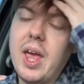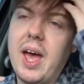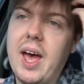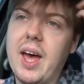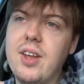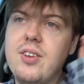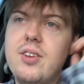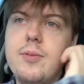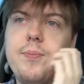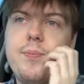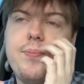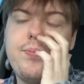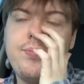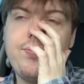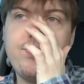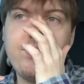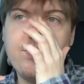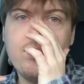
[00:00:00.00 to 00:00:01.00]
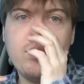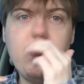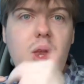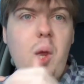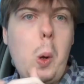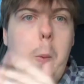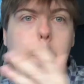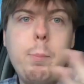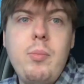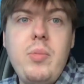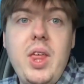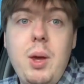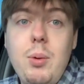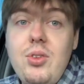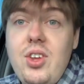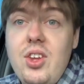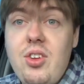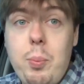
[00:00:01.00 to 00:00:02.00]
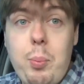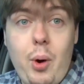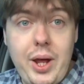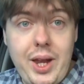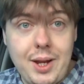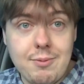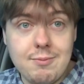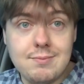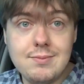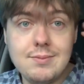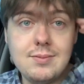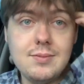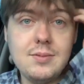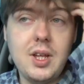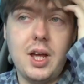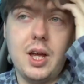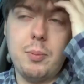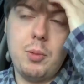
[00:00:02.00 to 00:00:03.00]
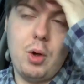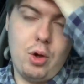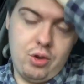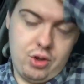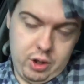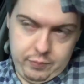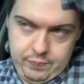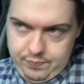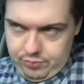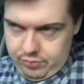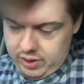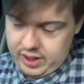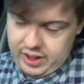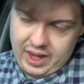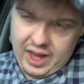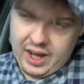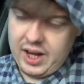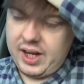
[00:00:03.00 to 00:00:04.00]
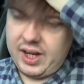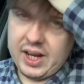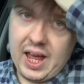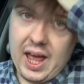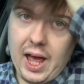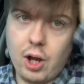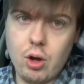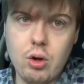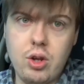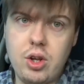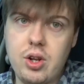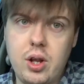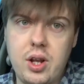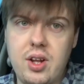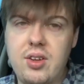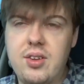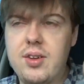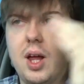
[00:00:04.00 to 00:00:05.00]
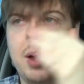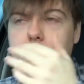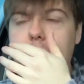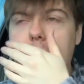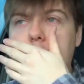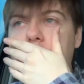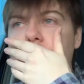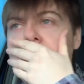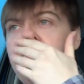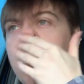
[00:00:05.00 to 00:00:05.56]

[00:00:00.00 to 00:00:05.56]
and it was disappointing. Also, yeah, I need a haircut. You don't need to tell me.